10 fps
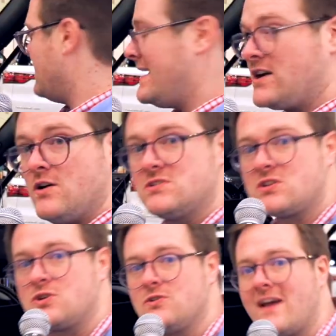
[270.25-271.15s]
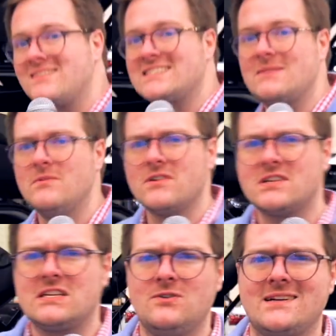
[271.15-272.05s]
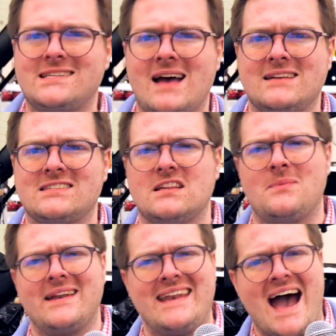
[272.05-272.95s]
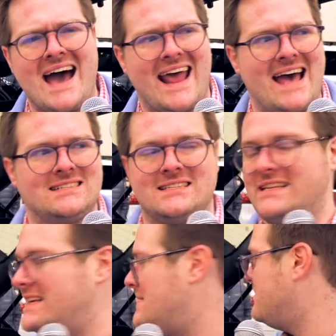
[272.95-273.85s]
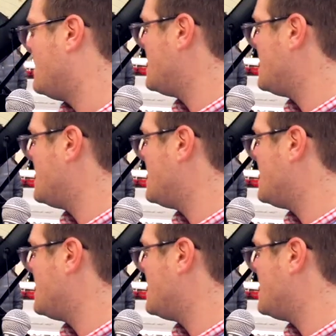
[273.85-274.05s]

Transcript: It goes through there, similar to a Tesla, but not as deep.